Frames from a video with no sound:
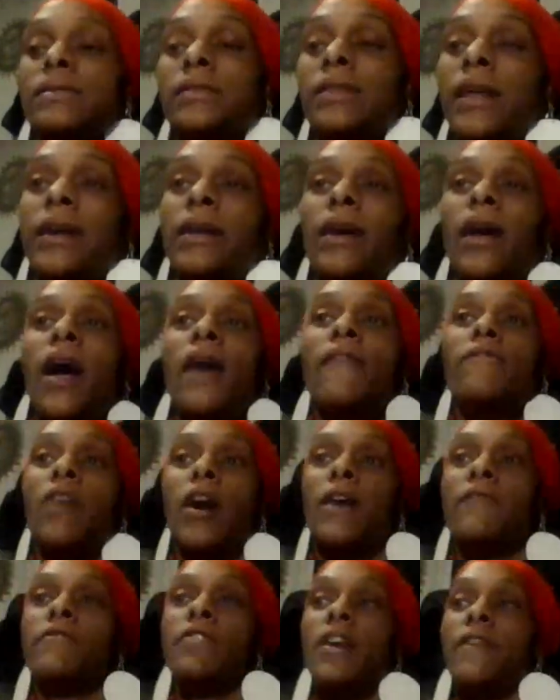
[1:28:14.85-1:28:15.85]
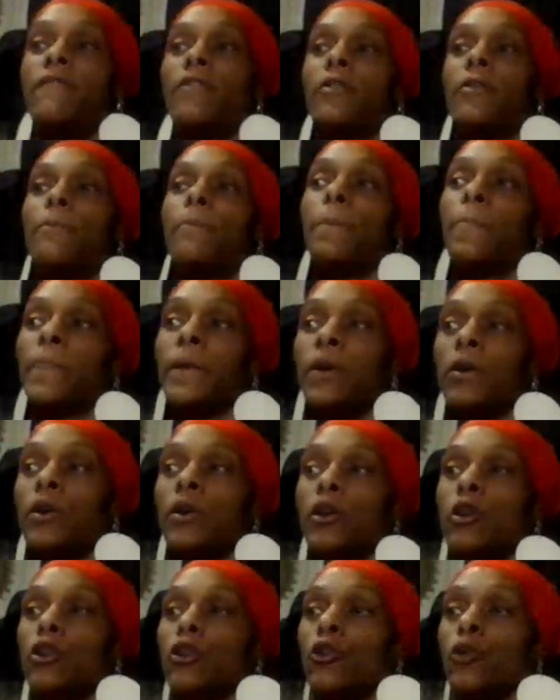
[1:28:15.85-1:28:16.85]
Like, I've never
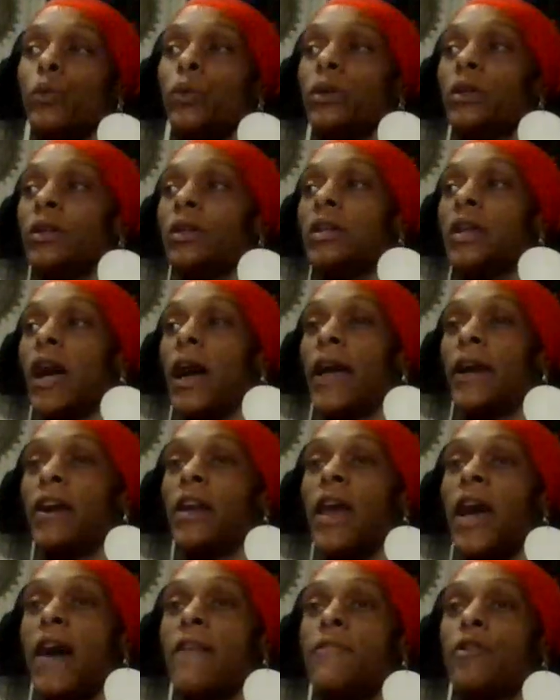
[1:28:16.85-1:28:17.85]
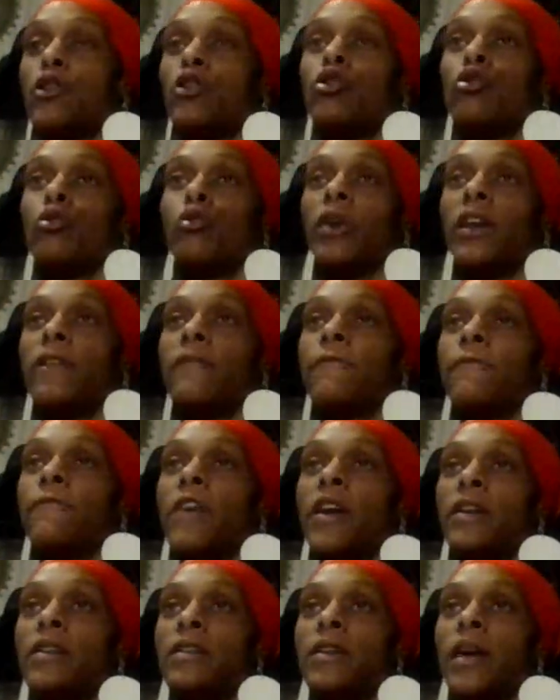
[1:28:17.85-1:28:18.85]
really, I could have a great
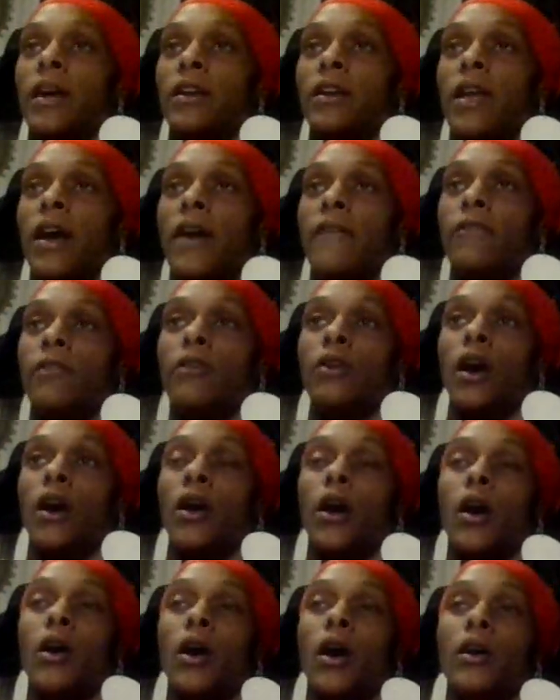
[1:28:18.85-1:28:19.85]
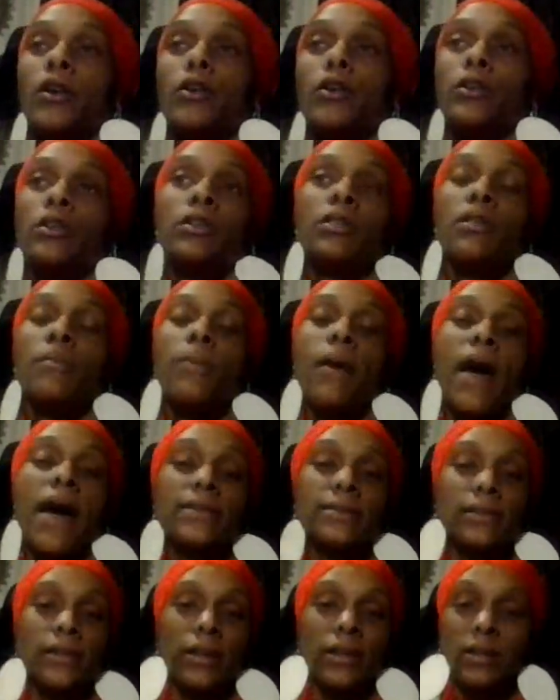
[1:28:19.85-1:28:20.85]
friend, I could in the
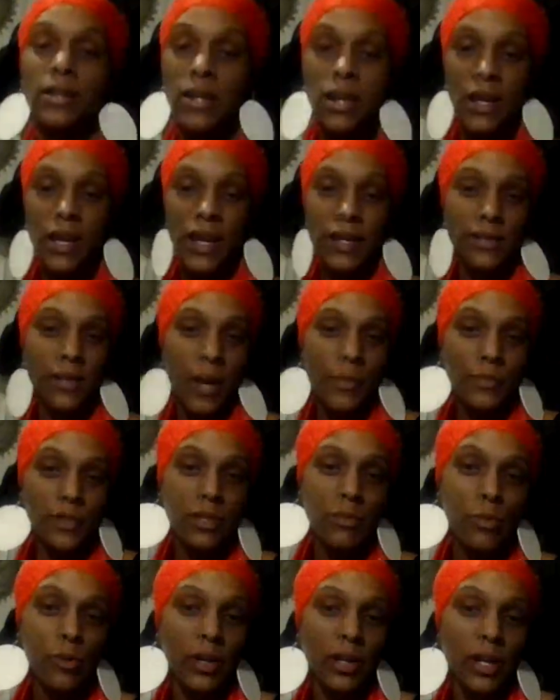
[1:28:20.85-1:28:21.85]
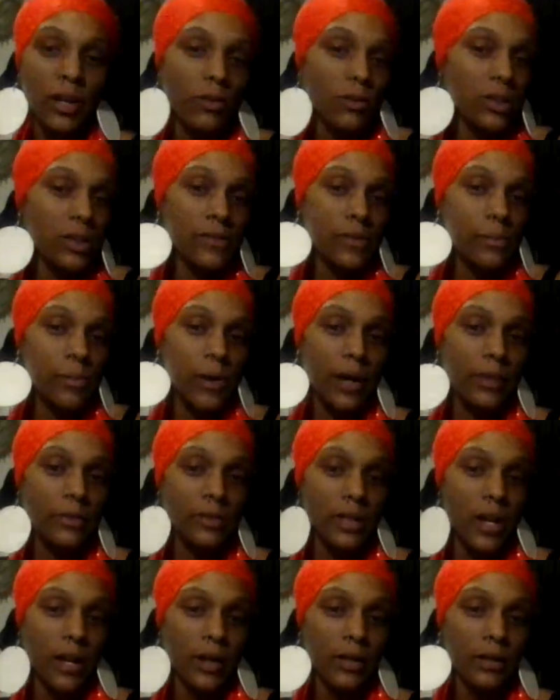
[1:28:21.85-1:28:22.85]
past, like, it's come to the point I don't even bother
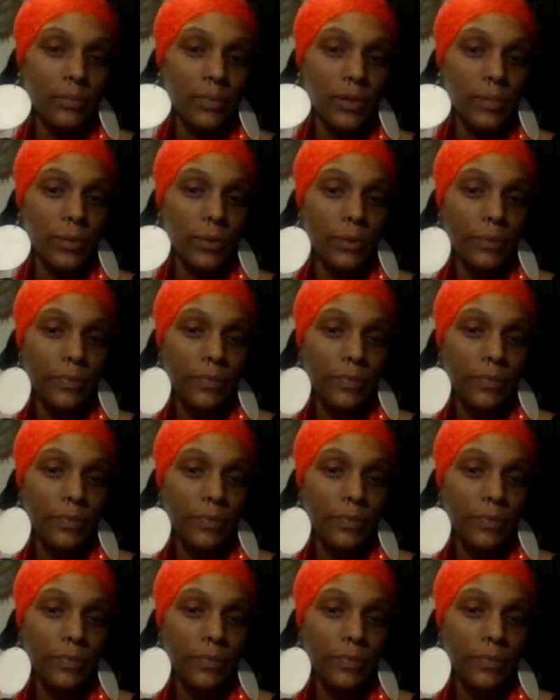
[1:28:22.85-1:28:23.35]
talking to people.